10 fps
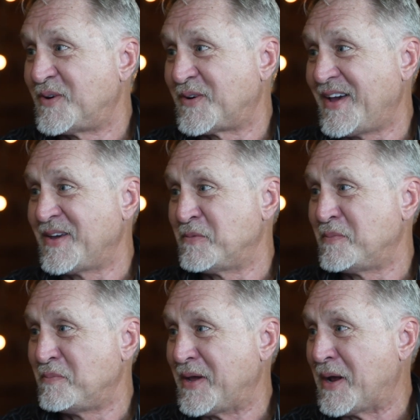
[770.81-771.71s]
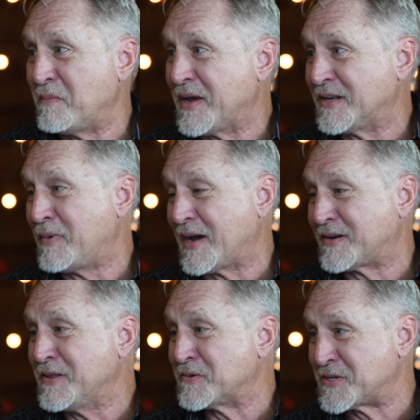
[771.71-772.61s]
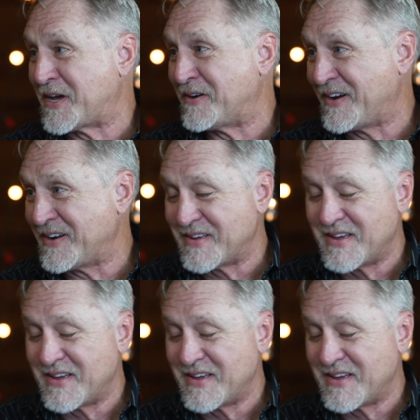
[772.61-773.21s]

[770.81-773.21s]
Okay, you may not make it back to either side, right?